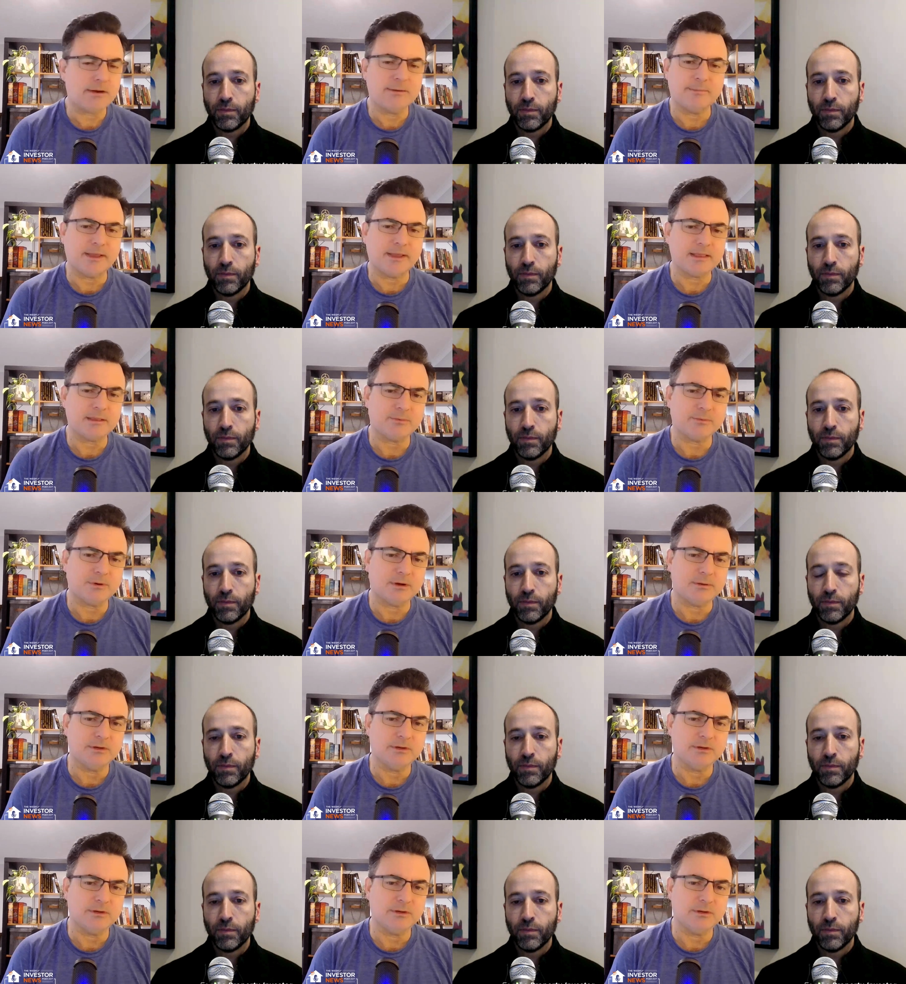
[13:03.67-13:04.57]
Speaker 1: it's just going to
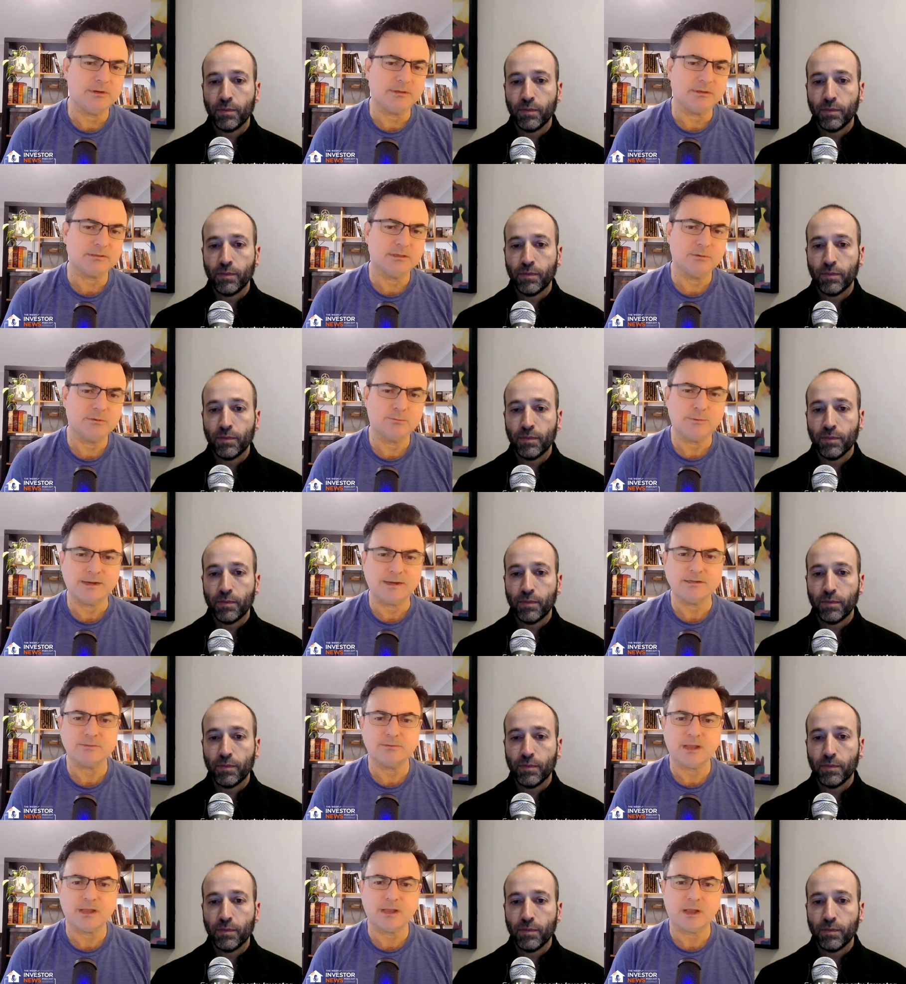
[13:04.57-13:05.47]
make the problem worse.
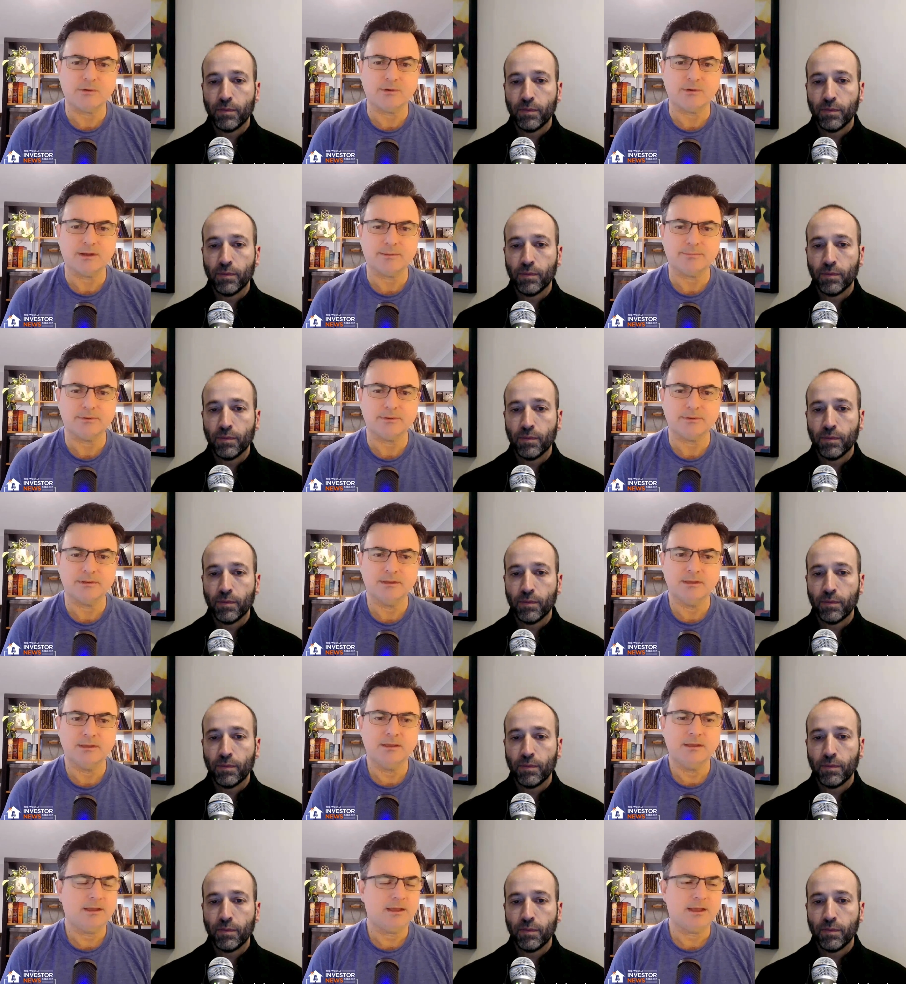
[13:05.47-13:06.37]
Rents will go
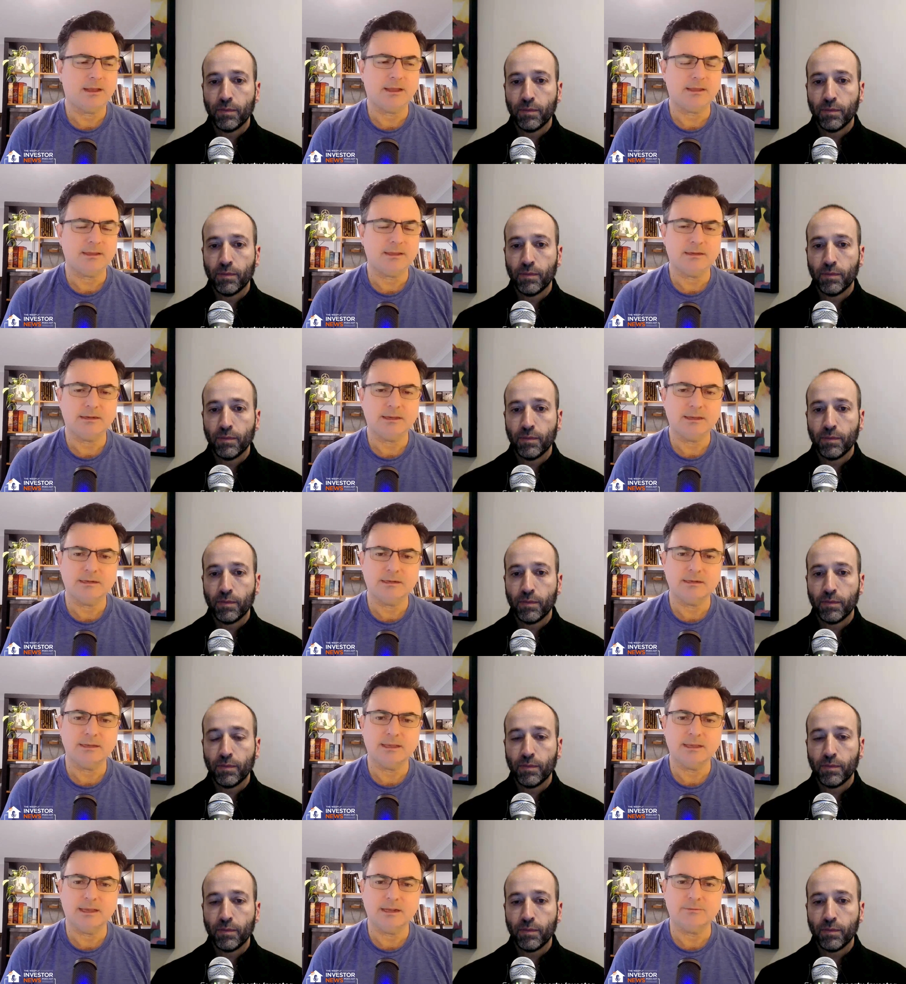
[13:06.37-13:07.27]
up. Uh,
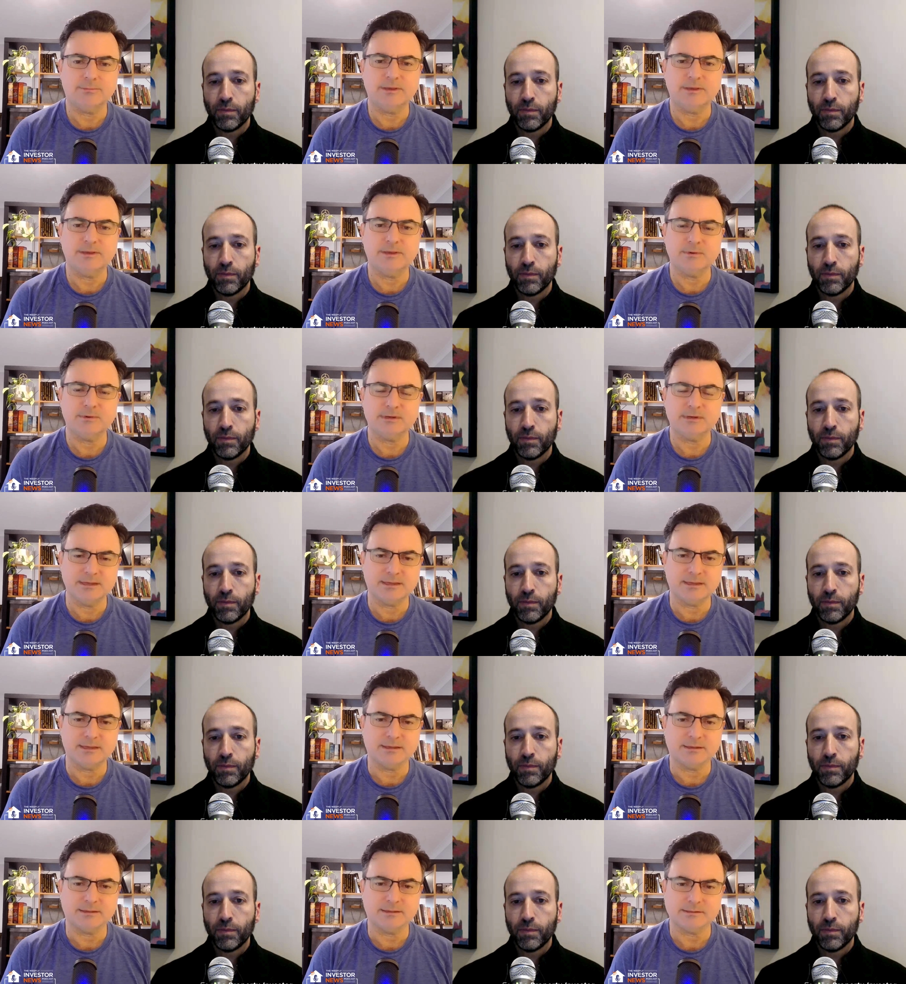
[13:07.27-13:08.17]
it, it it'll be
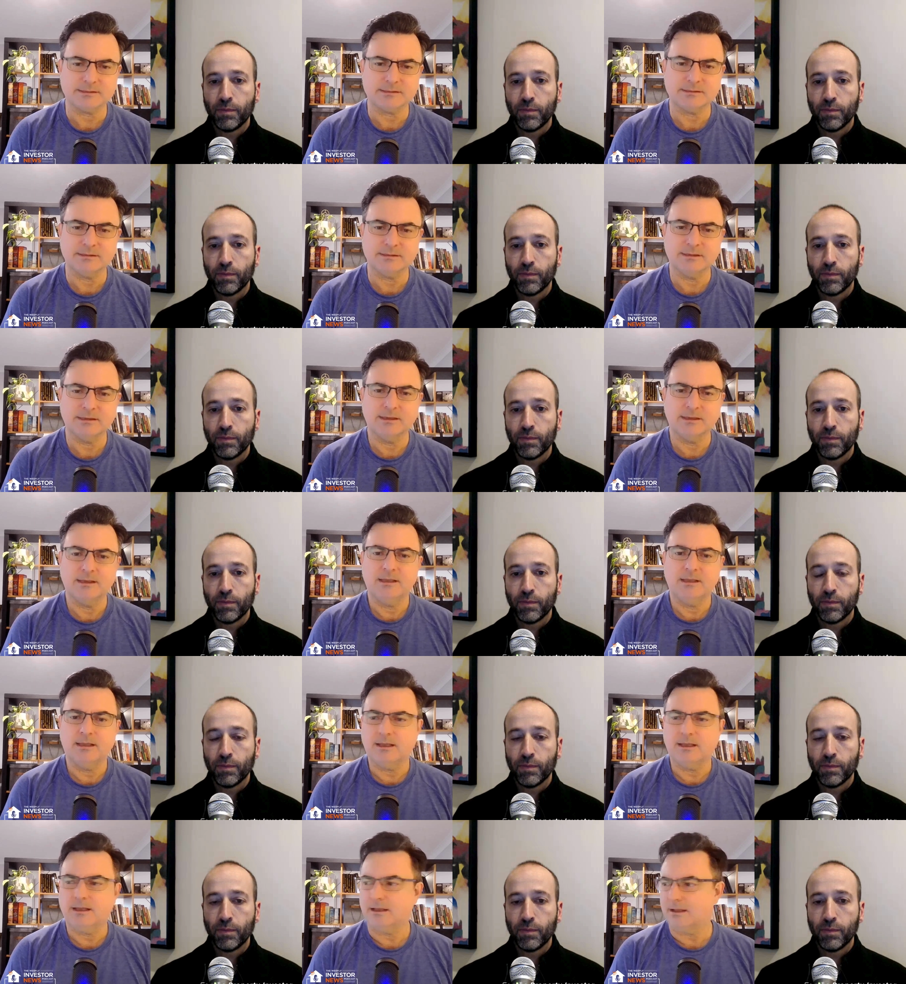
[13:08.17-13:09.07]
ridiculous.
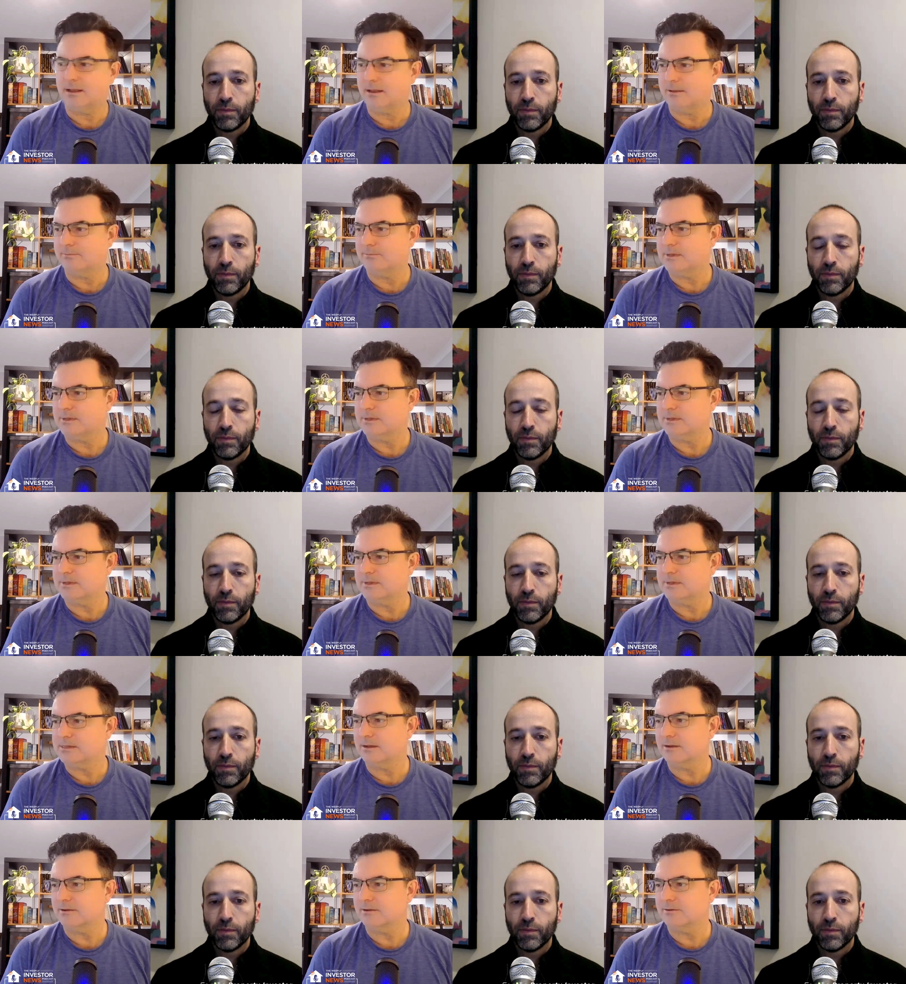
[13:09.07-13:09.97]

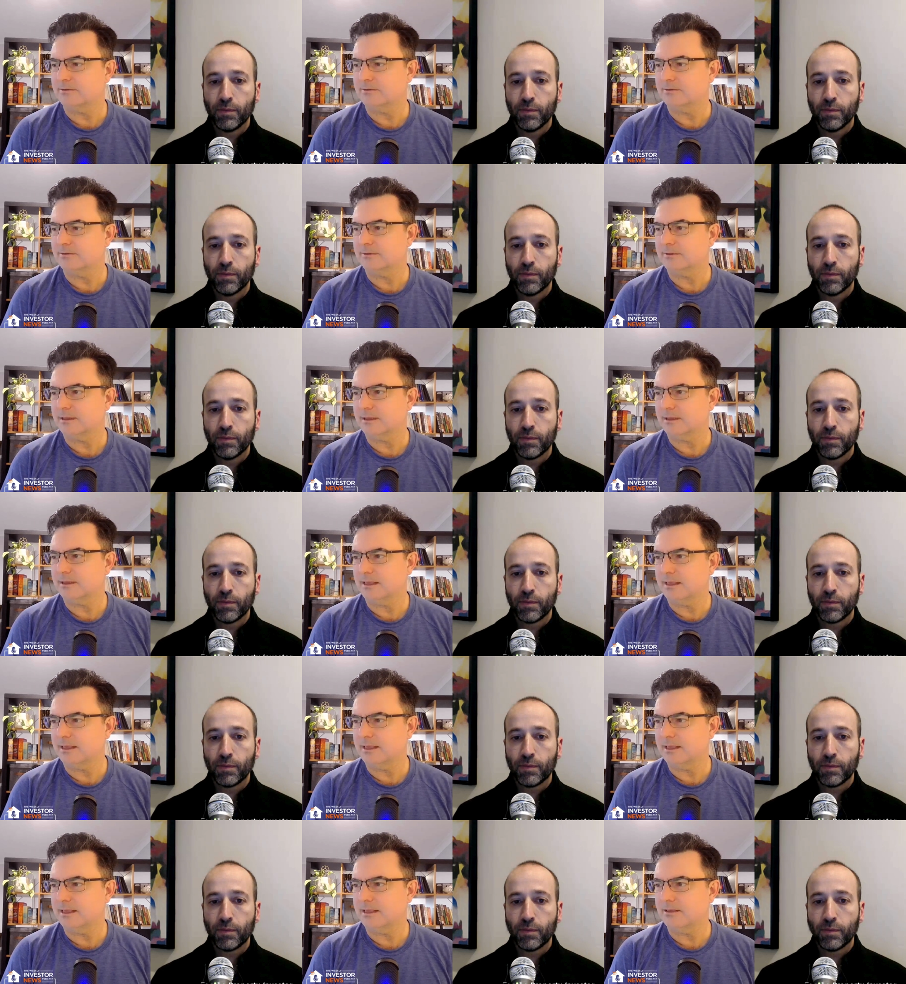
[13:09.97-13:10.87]
Um, so
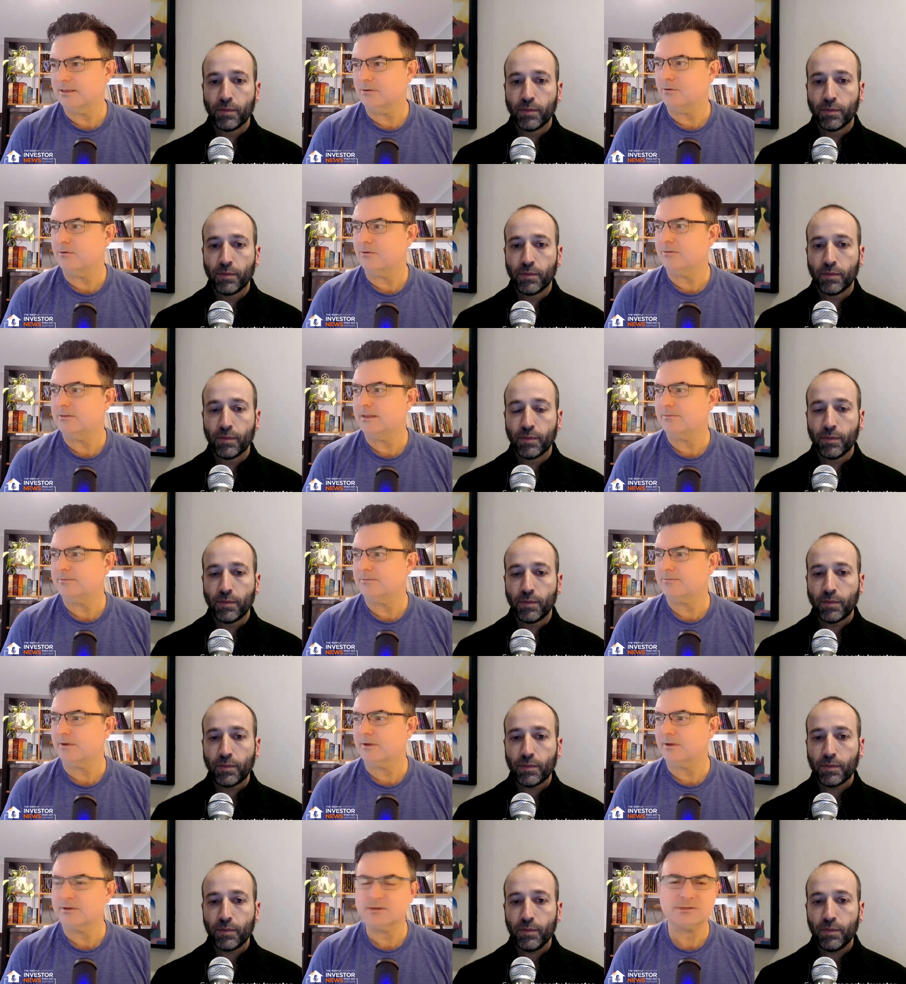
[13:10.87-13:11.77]
it,
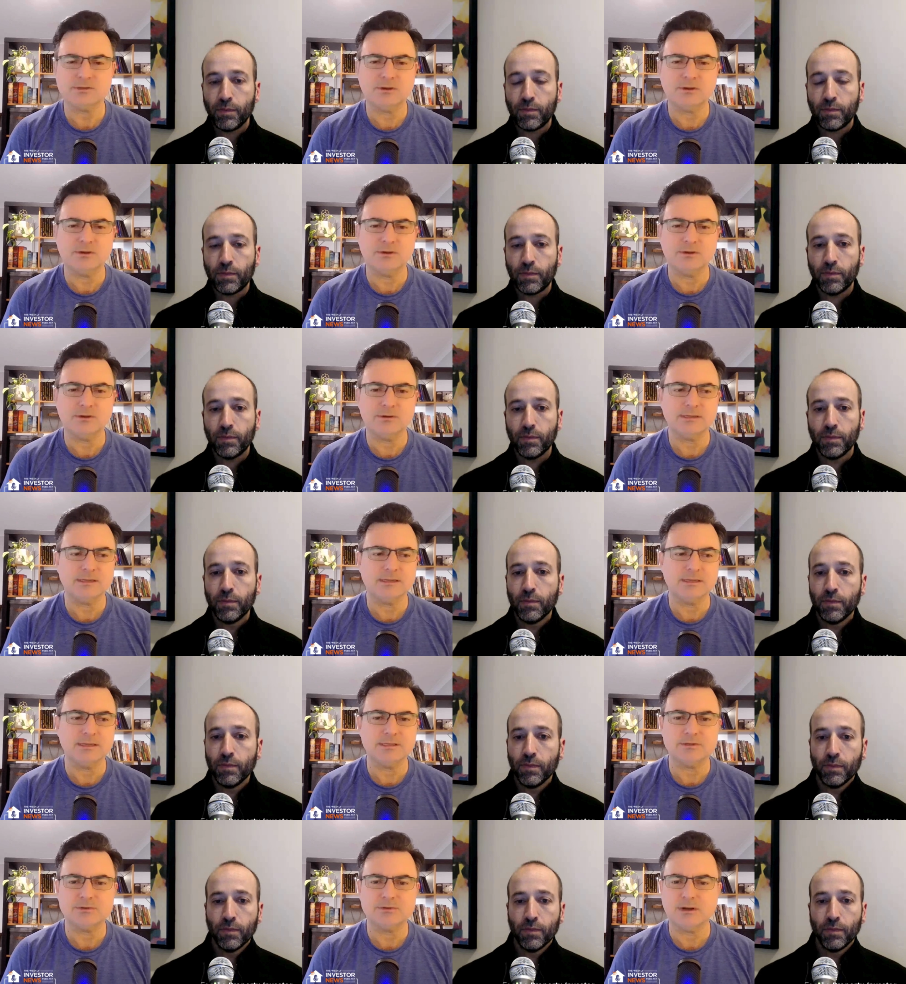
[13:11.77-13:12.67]
all they're focused
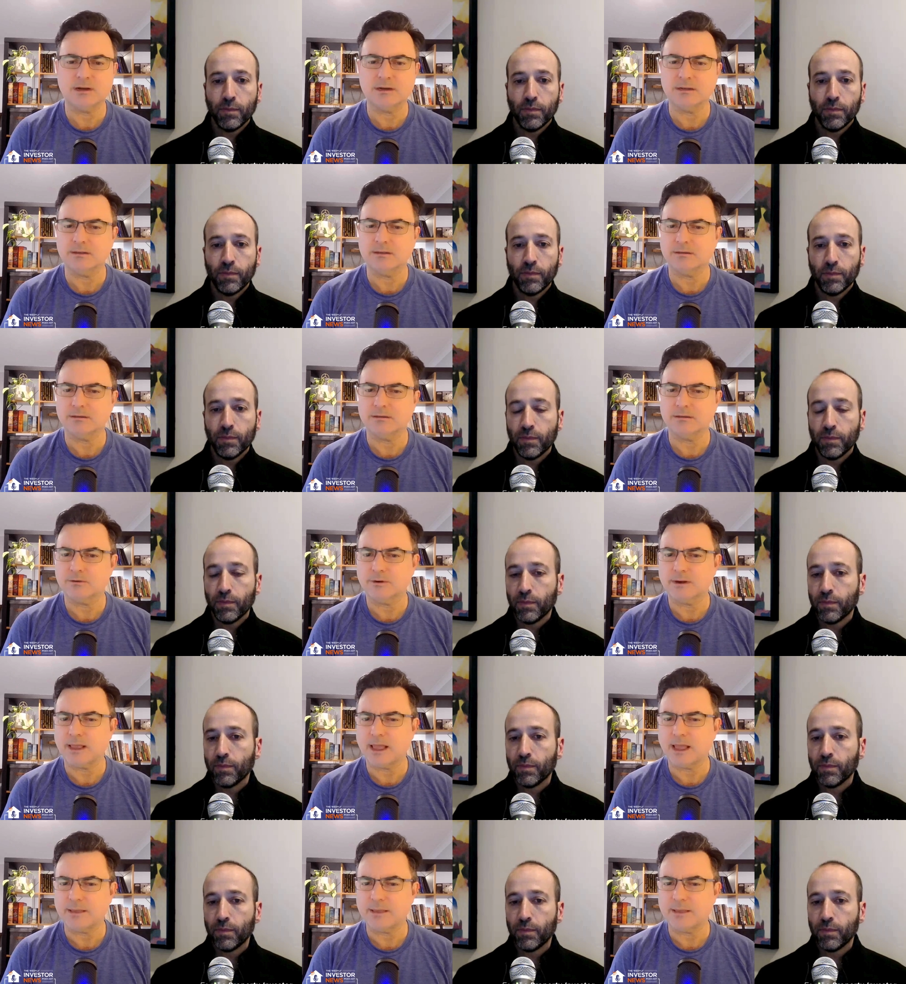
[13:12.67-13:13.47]
on is trying to